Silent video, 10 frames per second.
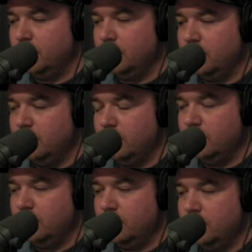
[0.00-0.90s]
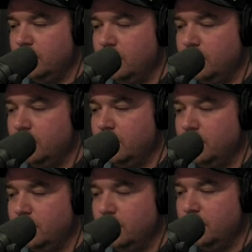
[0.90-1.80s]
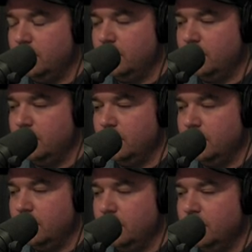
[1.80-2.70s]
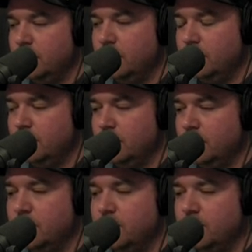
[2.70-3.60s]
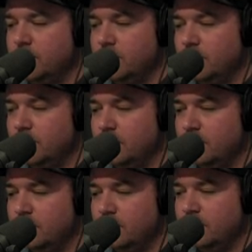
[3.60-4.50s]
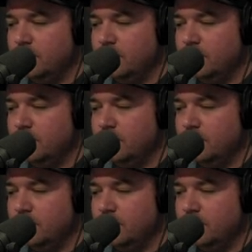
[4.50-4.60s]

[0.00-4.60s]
(not speaking)